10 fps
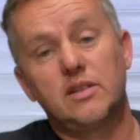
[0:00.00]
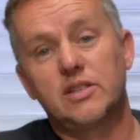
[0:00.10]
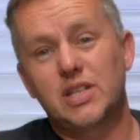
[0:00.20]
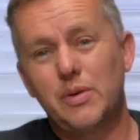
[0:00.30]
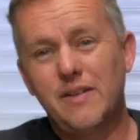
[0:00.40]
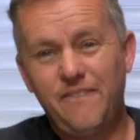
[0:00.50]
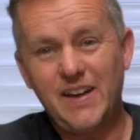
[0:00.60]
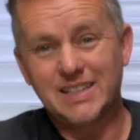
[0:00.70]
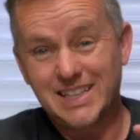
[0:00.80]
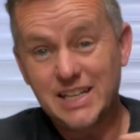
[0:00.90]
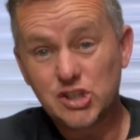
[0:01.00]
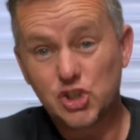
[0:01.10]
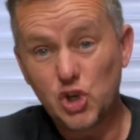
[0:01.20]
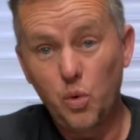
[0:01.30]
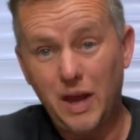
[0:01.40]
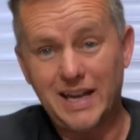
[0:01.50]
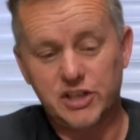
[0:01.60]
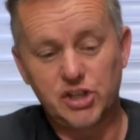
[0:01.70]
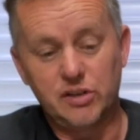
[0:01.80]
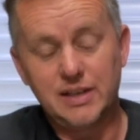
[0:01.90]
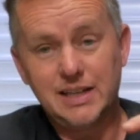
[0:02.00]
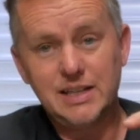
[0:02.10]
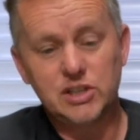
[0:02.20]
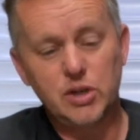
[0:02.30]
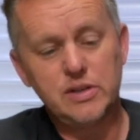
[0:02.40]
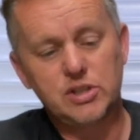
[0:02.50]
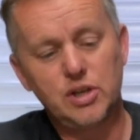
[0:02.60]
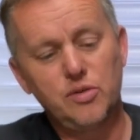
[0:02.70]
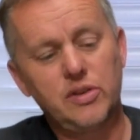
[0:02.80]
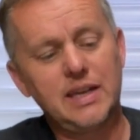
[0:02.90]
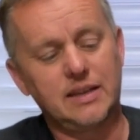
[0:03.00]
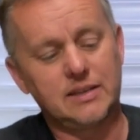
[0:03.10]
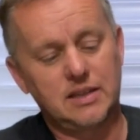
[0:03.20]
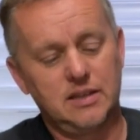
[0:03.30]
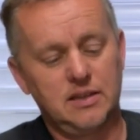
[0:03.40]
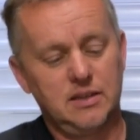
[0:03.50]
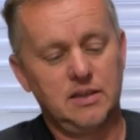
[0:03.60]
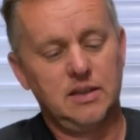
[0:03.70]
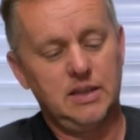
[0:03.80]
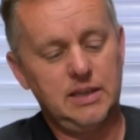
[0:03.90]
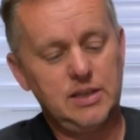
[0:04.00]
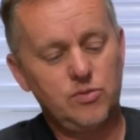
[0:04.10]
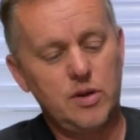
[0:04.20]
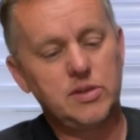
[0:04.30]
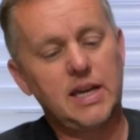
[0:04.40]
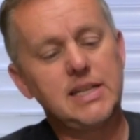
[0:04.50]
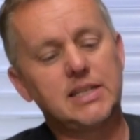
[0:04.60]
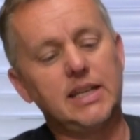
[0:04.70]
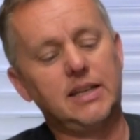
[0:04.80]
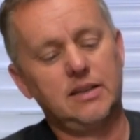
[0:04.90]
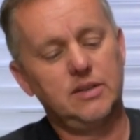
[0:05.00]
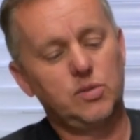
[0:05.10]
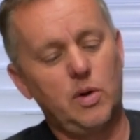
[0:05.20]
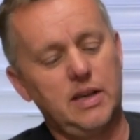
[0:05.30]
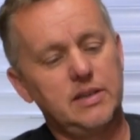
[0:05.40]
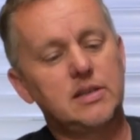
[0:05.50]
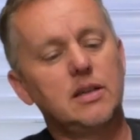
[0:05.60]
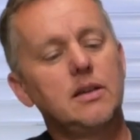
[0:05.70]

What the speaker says: So in effect, it is dual action. It is doing two things. It is rotating as well as,